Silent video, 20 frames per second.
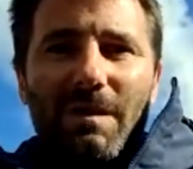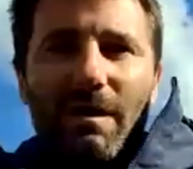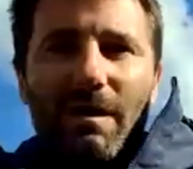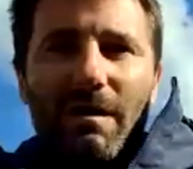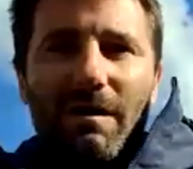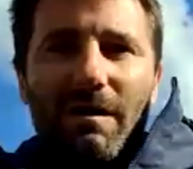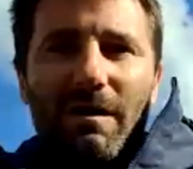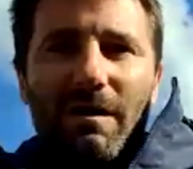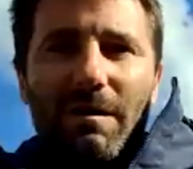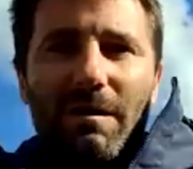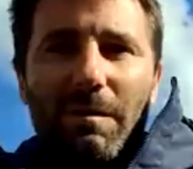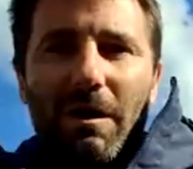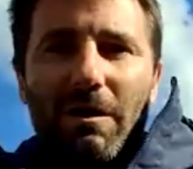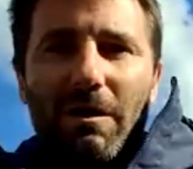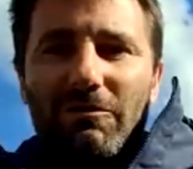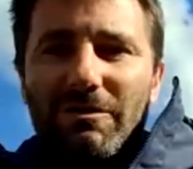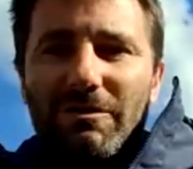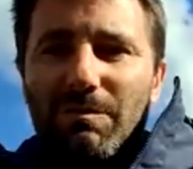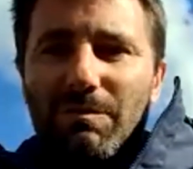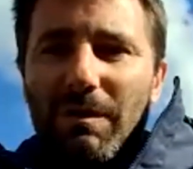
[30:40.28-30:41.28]

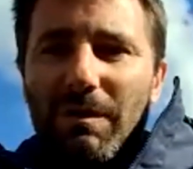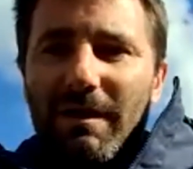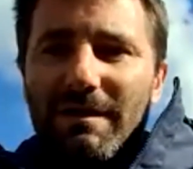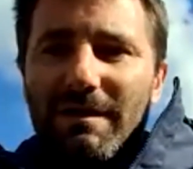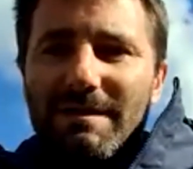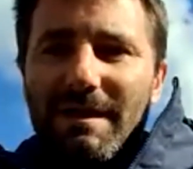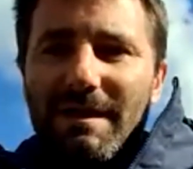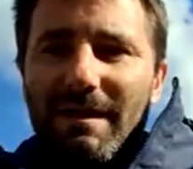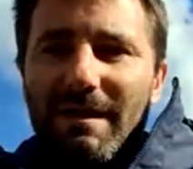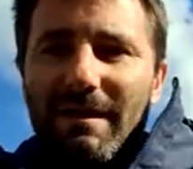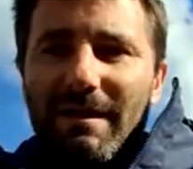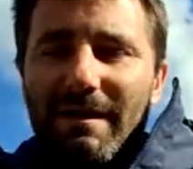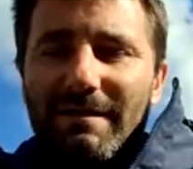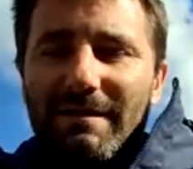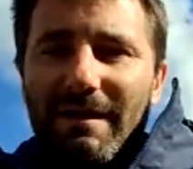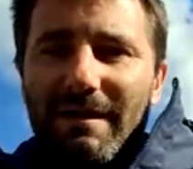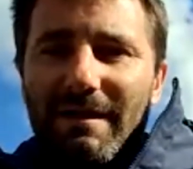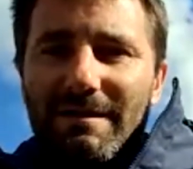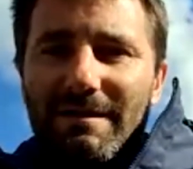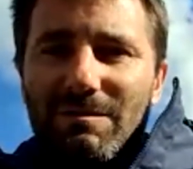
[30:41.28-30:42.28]
Irish players there that
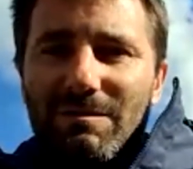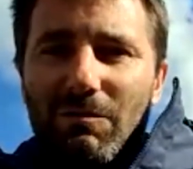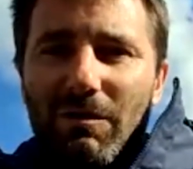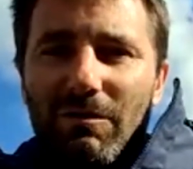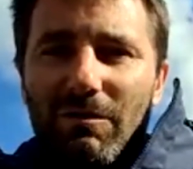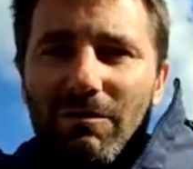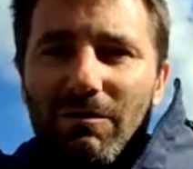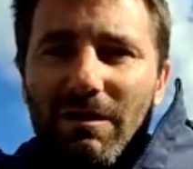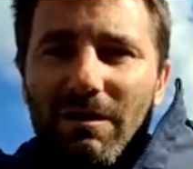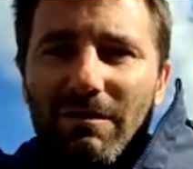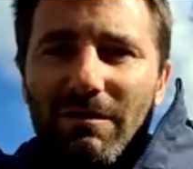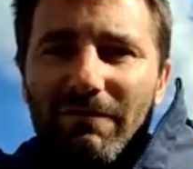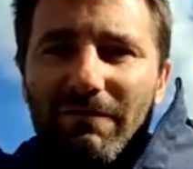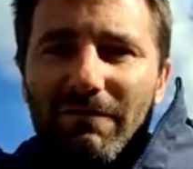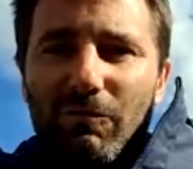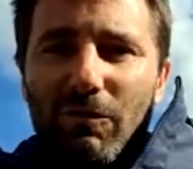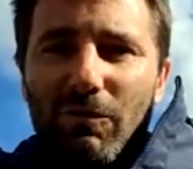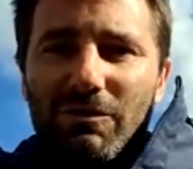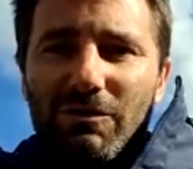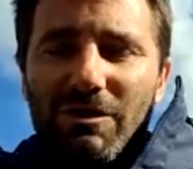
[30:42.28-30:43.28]
day as well, kind of
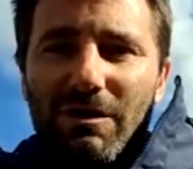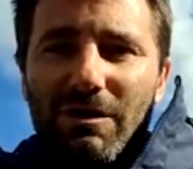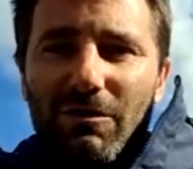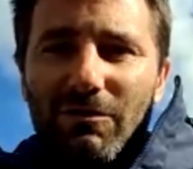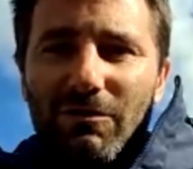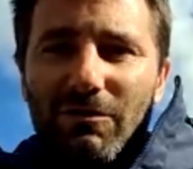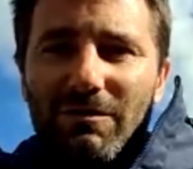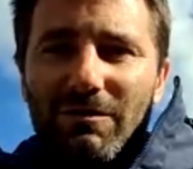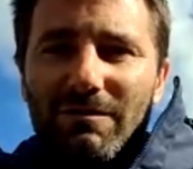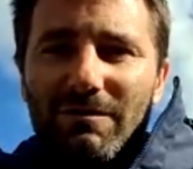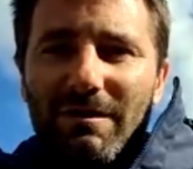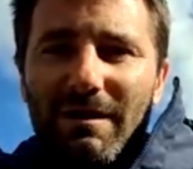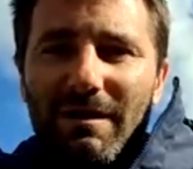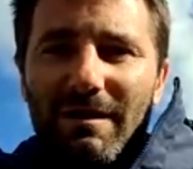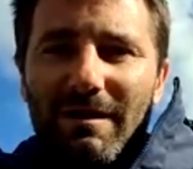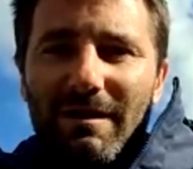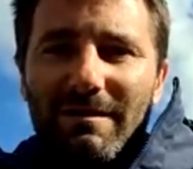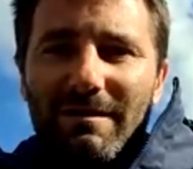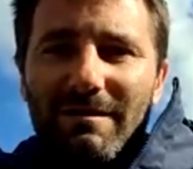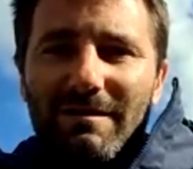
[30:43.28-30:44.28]
watching on
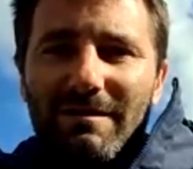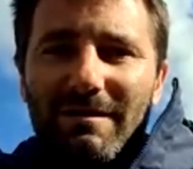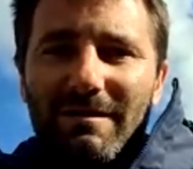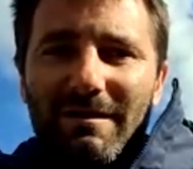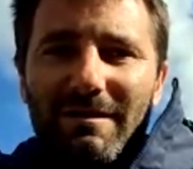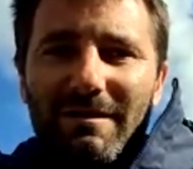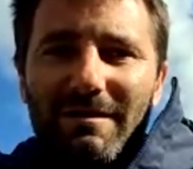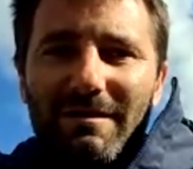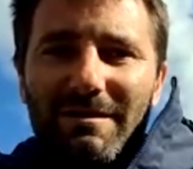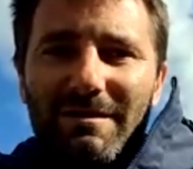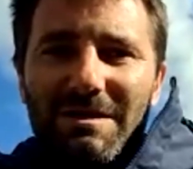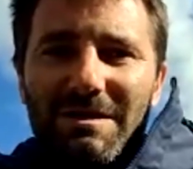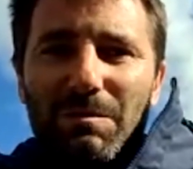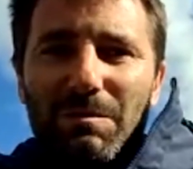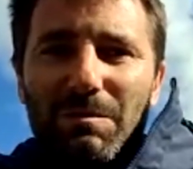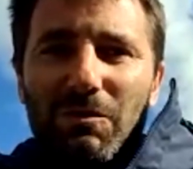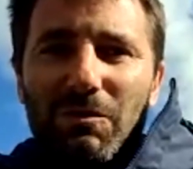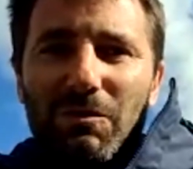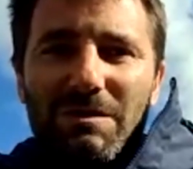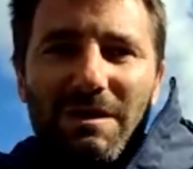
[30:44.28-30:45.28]
and
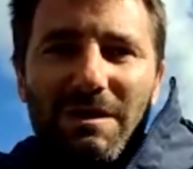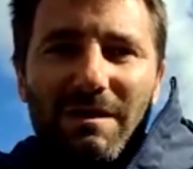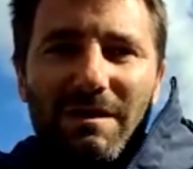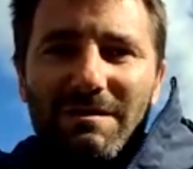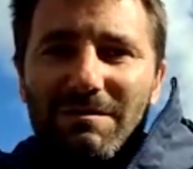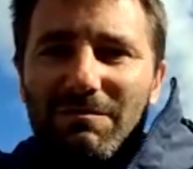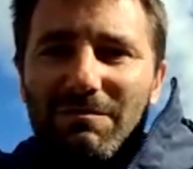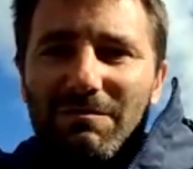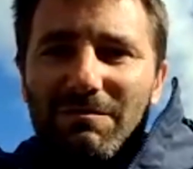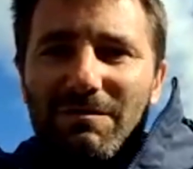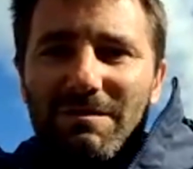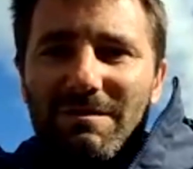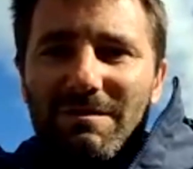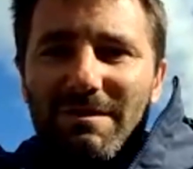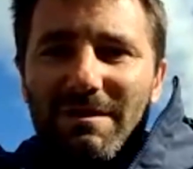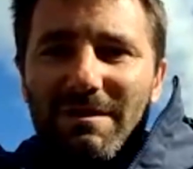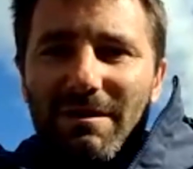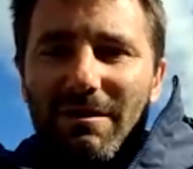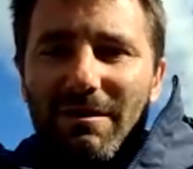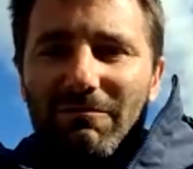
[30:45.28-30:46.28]
supporting us was,
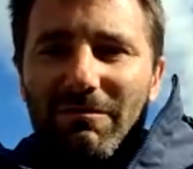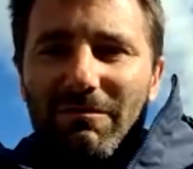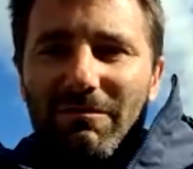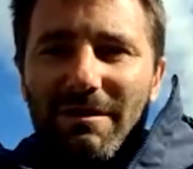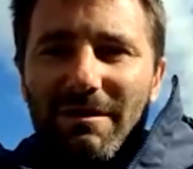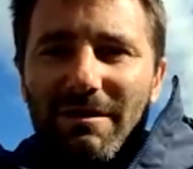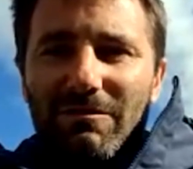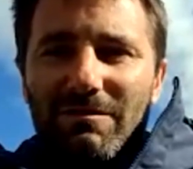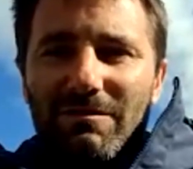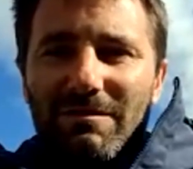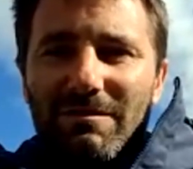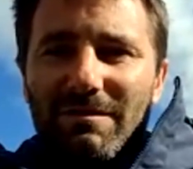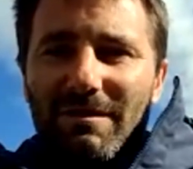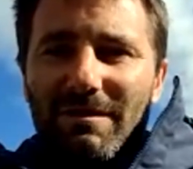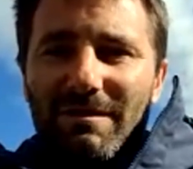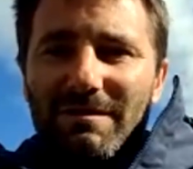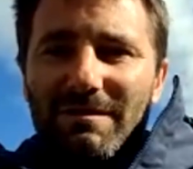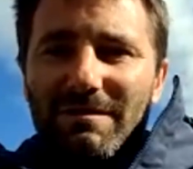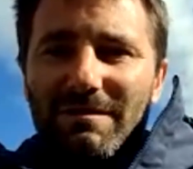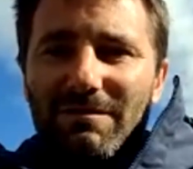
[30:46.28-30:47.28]
really good
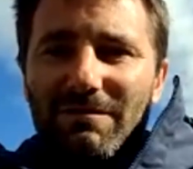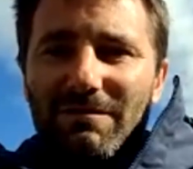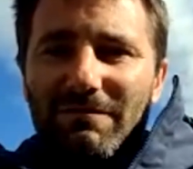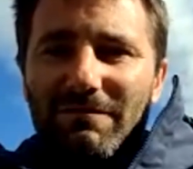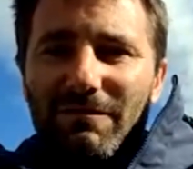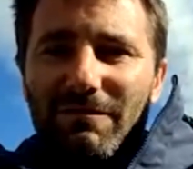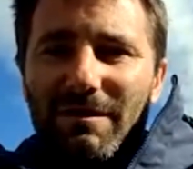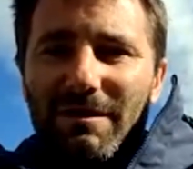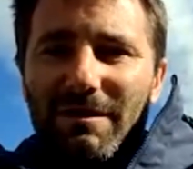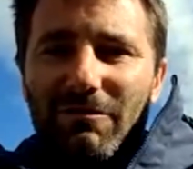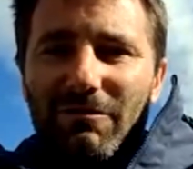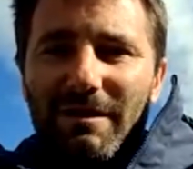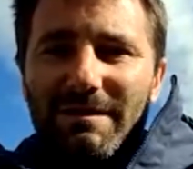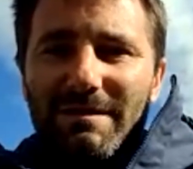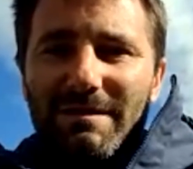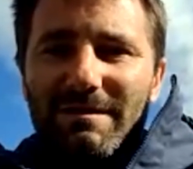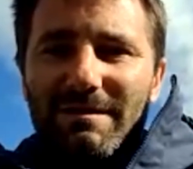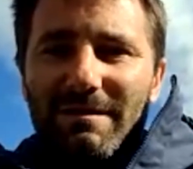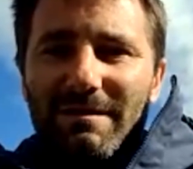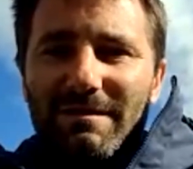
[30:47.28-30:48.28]
and sort of really great
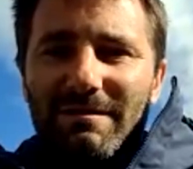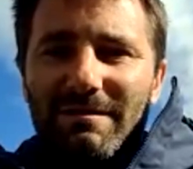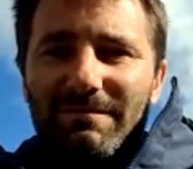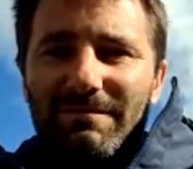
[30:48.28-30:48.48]
to see.